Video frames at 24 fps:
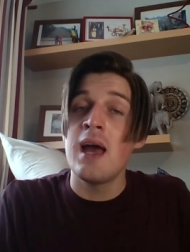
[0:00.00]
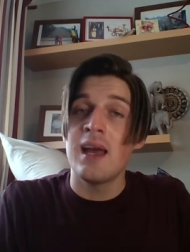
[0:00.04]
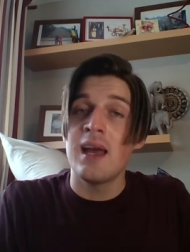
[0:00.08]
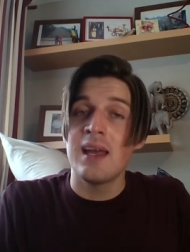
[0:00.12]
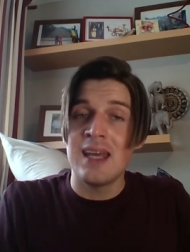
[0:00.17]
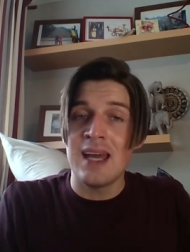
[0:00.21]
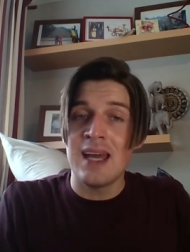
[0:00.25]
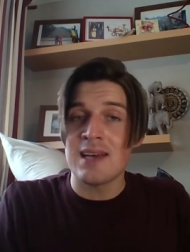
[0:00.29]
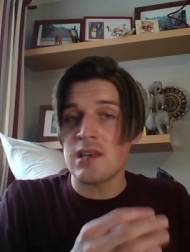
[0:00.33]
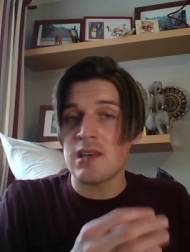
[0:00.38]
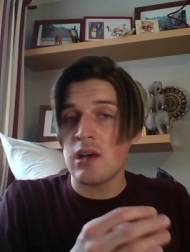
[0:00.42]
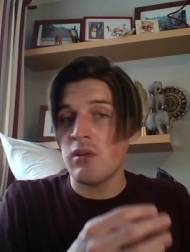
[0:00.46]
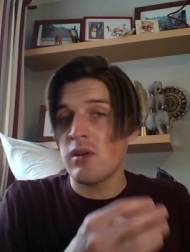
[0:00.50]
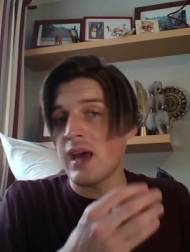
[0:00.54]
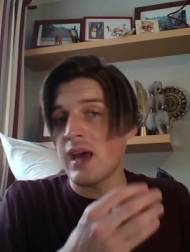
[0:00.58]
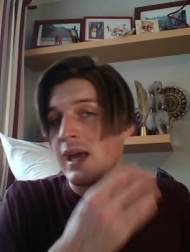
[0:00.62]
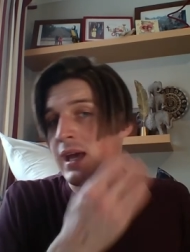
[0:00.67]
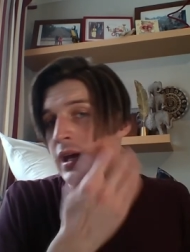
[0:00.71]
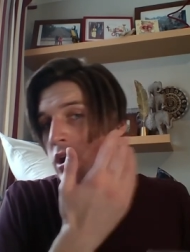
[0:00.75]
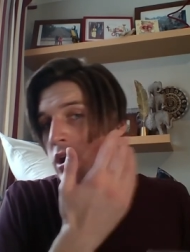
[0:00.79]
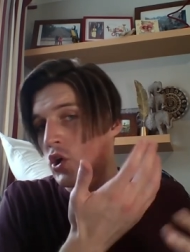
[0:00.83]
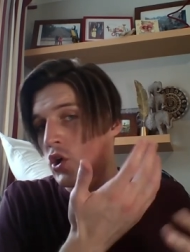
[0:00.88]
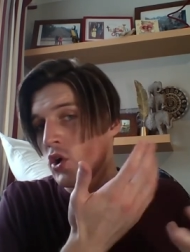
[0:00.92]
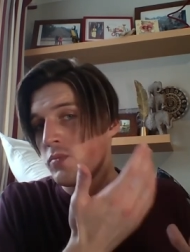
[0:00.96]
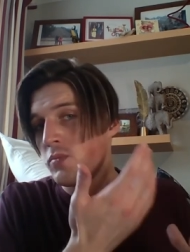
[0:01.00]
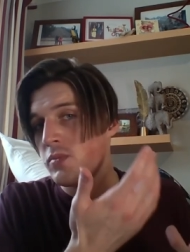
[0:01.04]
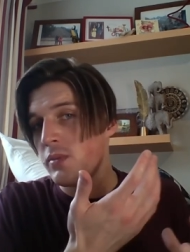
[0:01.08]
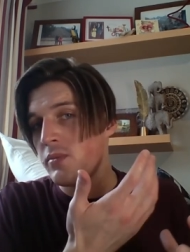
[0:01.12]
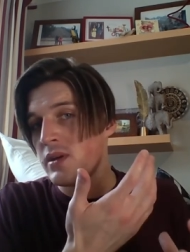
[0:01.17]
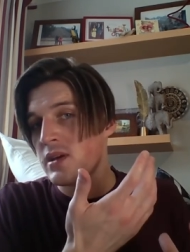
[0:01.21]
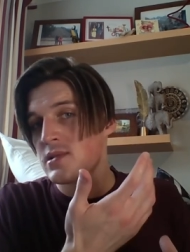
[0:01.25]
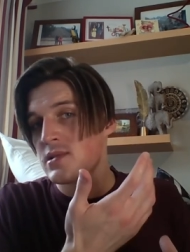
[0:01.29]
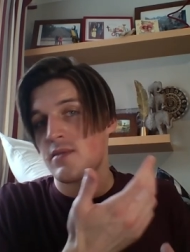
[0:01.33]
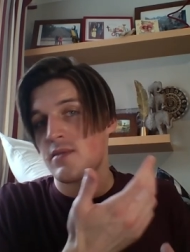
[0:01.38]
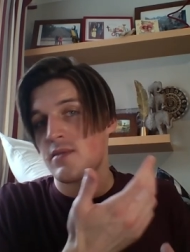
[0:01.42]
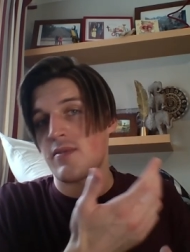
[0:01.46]
Yes, okay, it could be
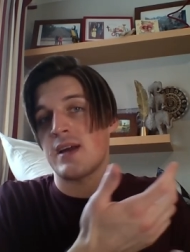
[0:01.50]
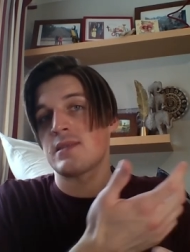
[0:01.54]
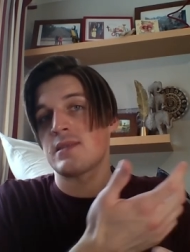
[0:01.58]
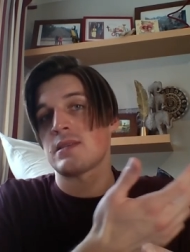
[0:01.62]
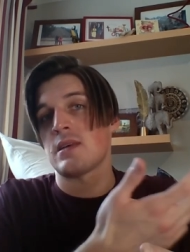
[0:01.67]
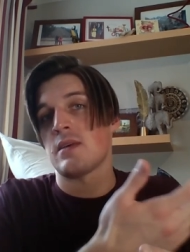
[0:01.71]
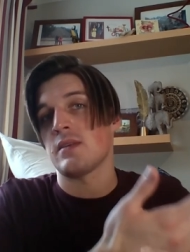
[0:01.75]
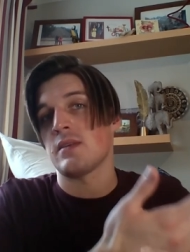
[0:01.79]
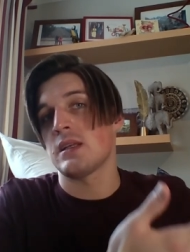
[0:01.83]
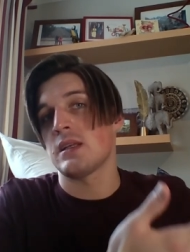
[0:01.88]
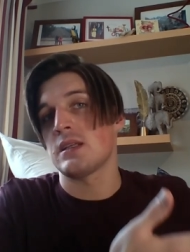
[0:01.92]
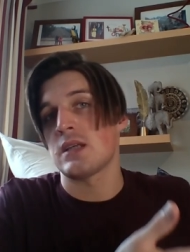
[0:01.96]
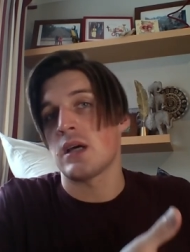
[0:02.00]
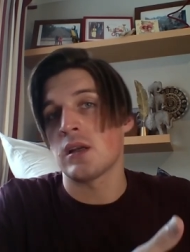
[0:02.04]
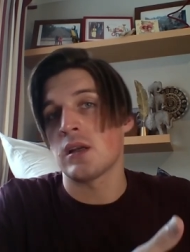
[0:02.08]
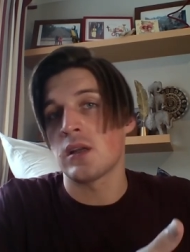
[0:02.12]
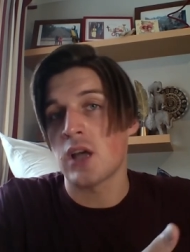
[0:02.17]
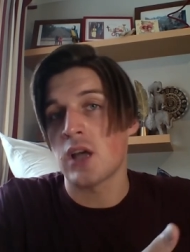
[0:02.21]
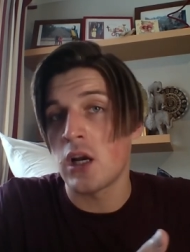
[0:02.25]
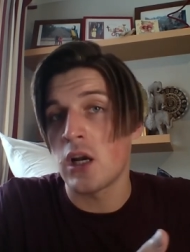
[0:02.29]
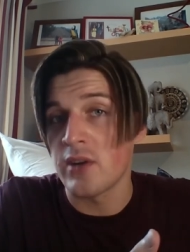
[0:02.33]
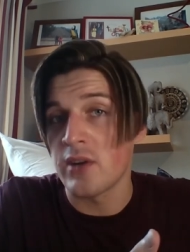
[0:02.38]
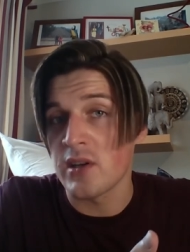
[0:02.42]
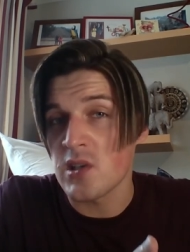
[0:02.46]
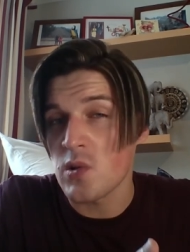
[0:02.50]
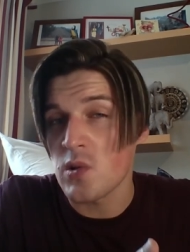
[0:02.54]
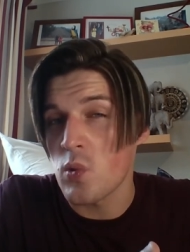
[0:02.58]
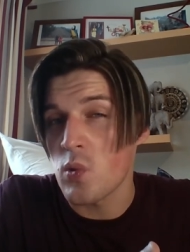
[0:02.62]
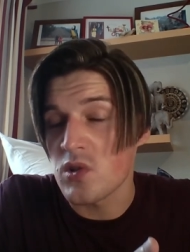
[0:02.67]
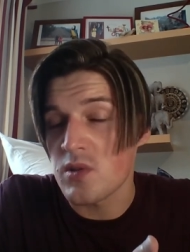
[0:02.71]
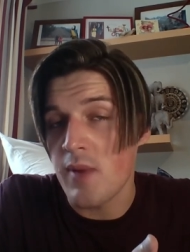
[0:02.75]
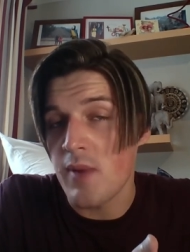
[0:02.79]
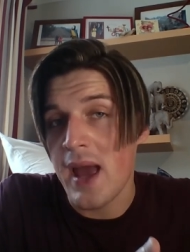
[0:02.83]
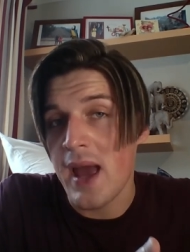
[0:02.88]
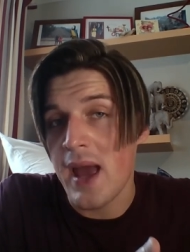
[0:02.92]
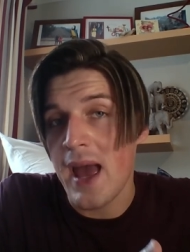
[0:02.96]
because I've had something done colouring
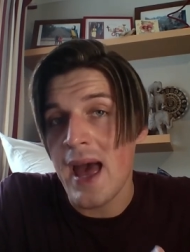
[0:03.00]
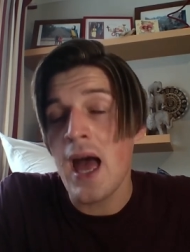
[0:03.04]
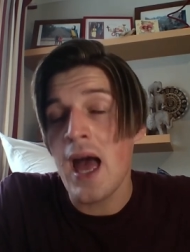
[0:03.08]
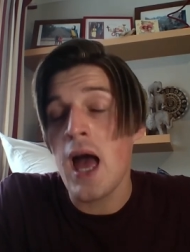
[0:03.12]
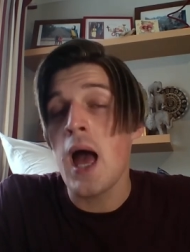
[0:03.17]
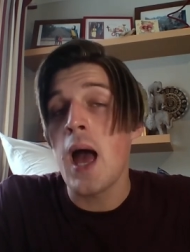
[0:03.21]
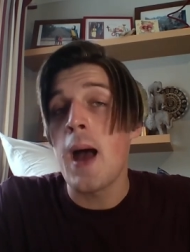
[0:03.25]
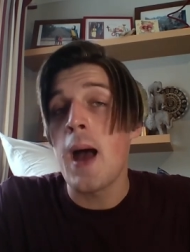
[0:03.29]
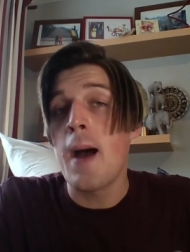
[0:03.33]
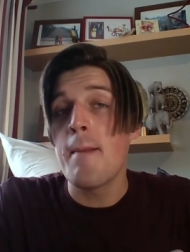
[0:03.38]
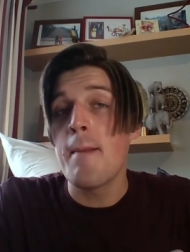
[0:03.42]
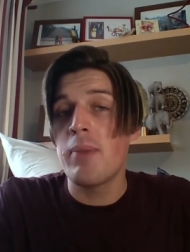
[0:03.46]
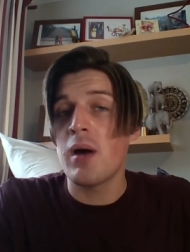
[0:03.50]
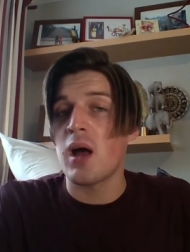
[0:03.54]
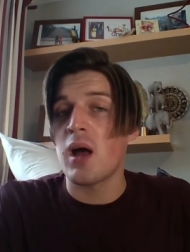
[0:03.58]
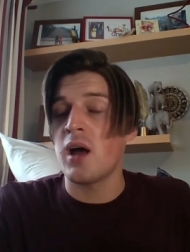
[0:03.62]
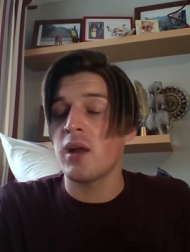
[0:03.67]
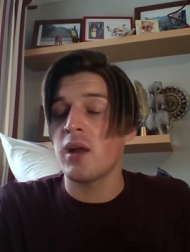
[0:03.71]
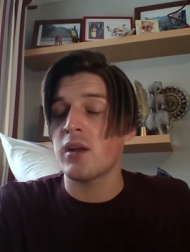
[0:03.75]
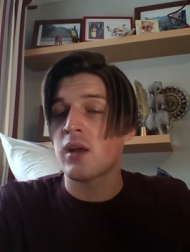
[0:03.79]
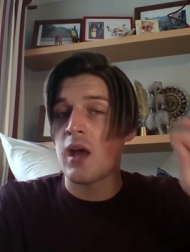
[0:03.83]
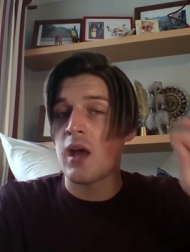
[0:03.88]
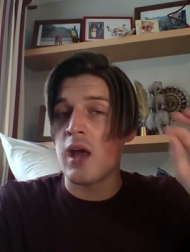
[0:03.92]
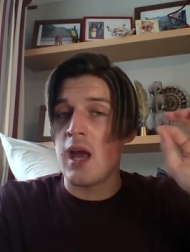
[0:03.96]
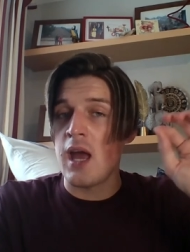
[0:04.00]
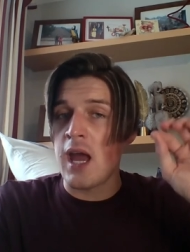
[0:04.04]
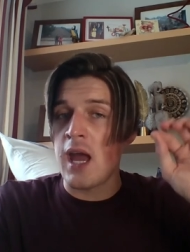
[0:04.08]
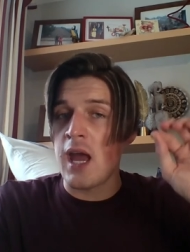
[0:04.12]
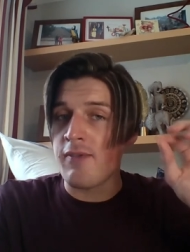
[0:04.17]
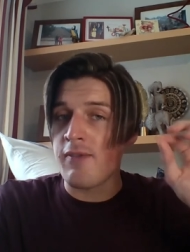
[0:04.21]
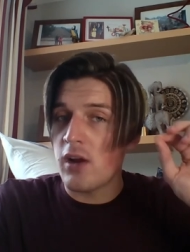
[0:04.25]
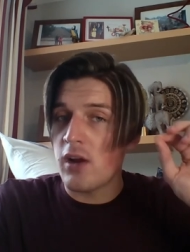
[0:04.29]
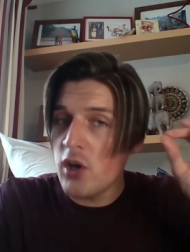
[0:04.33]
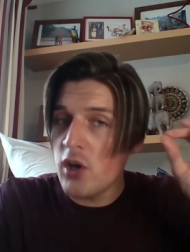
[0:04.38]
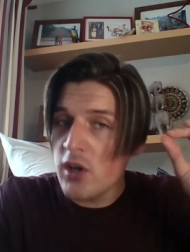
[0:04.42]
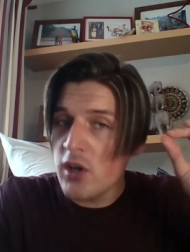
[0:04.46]
towards my hair, but if
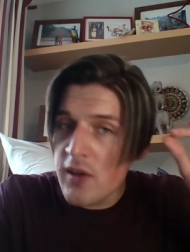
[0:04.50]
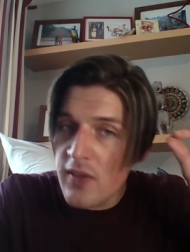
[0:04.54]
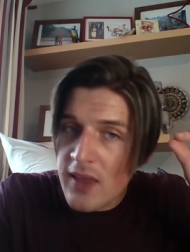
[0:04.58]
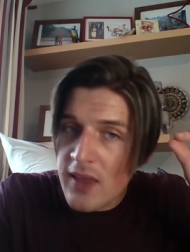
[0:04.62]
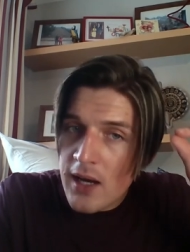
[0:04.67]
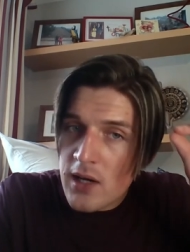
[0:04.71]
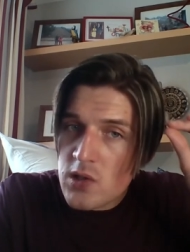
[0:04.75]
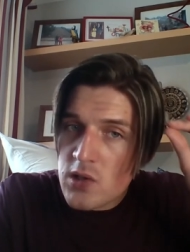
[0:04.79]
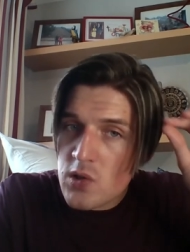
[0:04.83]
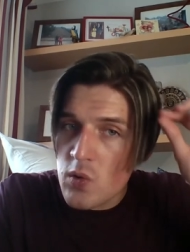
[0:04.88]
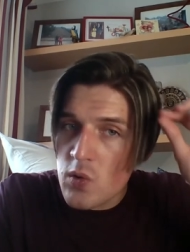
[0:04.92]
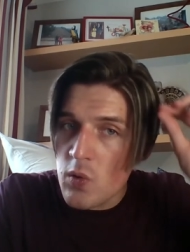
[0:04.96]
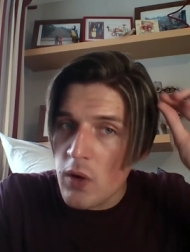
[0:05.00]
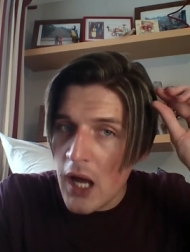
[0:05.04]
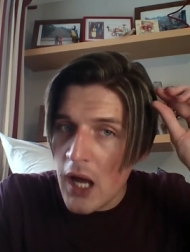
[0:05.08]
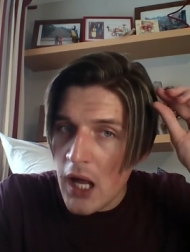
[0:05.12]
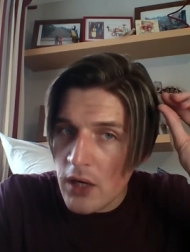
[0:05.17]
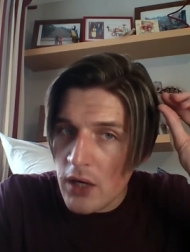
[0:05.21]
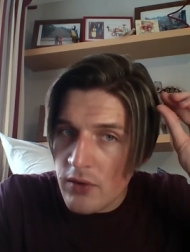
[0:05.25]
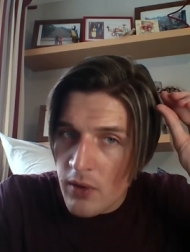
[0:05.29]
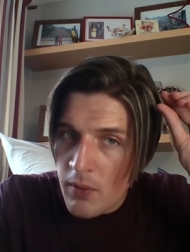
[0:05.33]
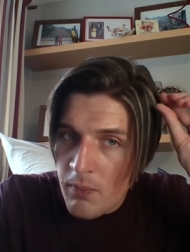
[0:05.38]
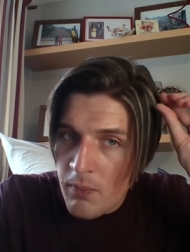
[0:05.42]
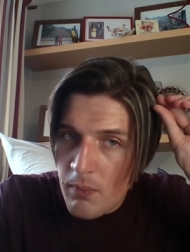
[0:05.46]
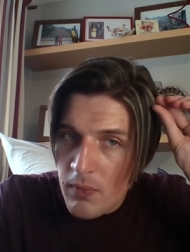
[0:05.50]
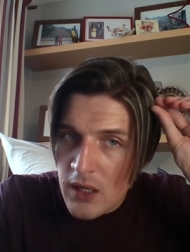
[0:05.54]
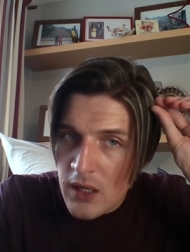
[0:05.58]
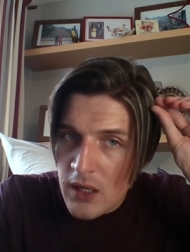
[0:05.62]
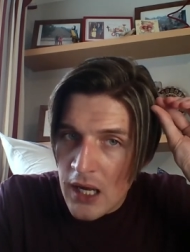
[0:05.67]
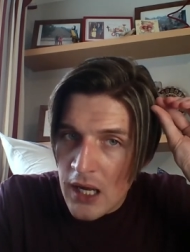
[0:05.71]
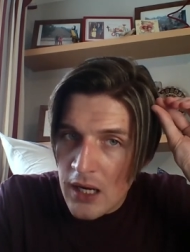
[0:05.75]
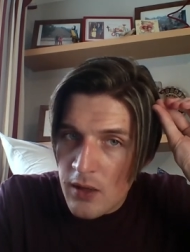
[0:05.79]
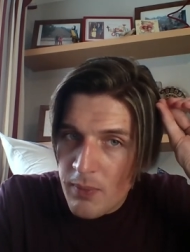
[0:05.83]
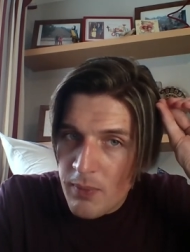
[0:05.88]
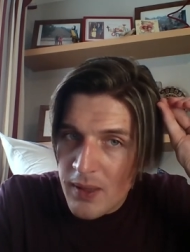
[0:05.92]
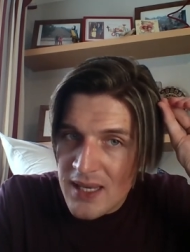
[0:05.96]
I look at the actual colouring
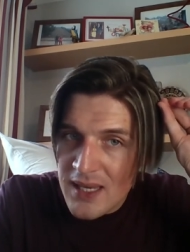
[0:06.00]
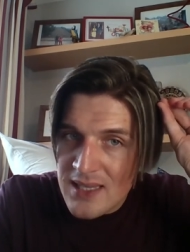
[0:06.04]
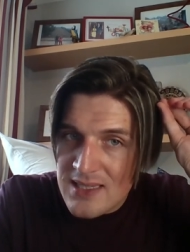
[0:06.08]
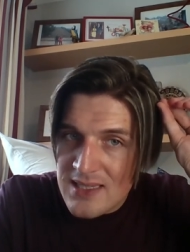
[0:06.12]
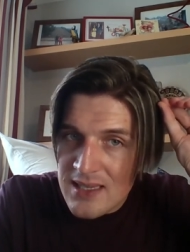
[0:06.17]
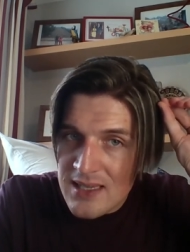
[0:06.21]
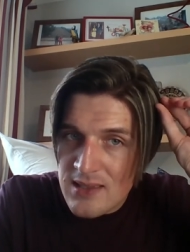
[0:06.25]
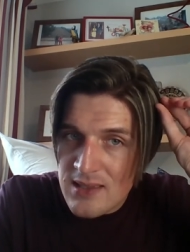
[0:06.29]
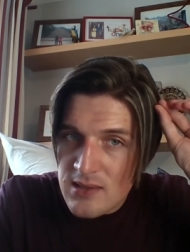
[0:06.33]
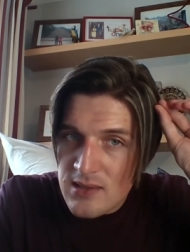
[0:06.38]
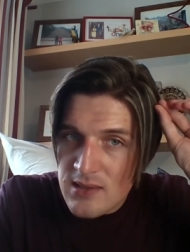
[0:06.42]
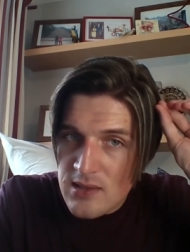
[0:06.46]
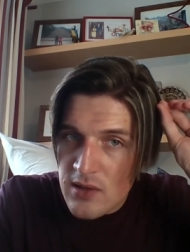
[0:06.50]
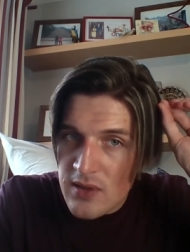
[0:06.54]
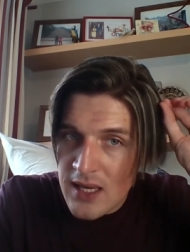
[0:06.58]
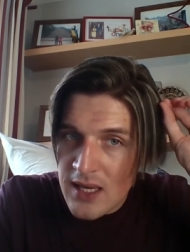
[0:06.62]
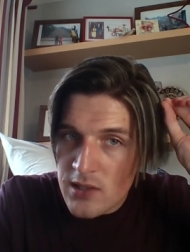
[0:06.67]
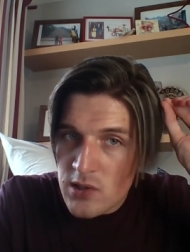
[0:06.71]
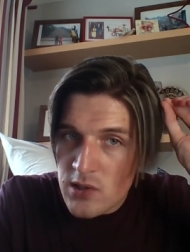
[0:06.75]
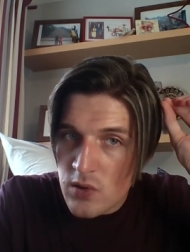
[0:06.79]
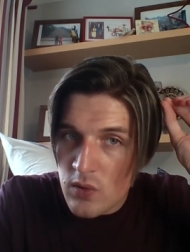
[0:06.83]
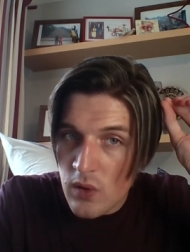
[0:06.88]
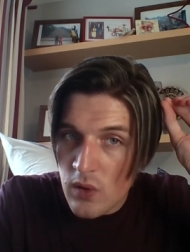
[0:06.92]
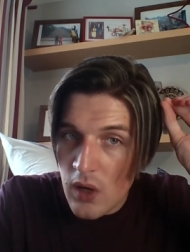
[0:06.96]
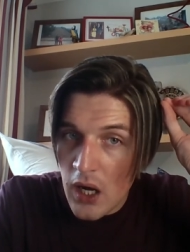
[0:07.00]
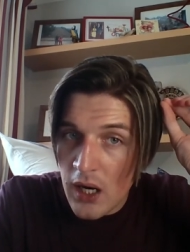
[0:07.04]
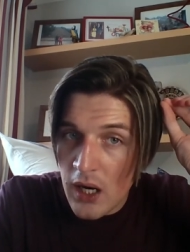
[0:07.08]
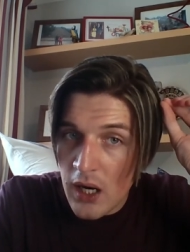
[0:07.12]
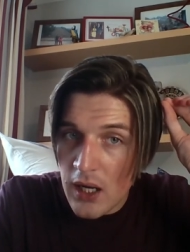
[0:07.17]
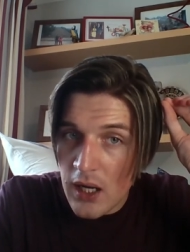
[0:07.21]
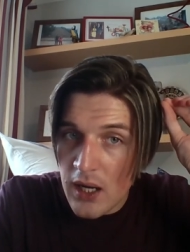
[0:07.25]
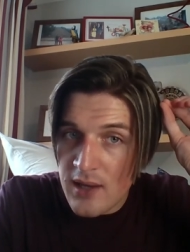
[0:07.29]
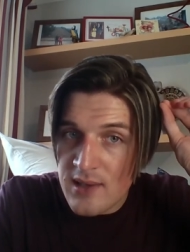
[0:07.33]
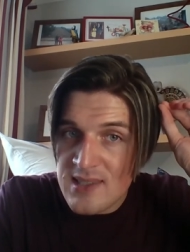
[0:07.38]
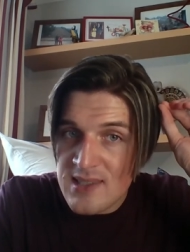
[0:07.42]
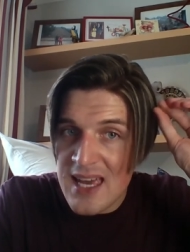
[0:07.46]
coloured pieces, so the actual
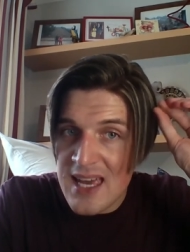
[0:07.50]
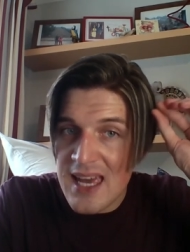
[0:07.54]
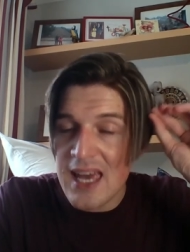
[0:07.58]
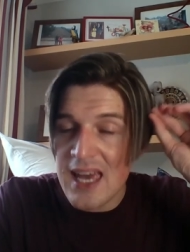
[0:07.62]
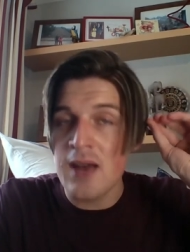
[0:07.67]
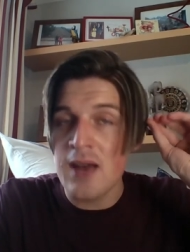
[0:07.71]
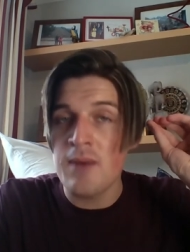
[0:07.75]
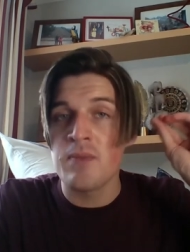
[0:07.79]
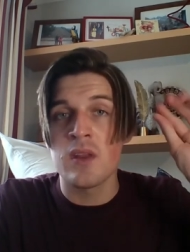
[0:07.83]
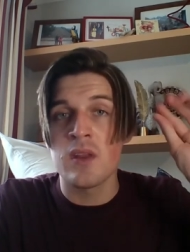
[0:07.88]
highlights here,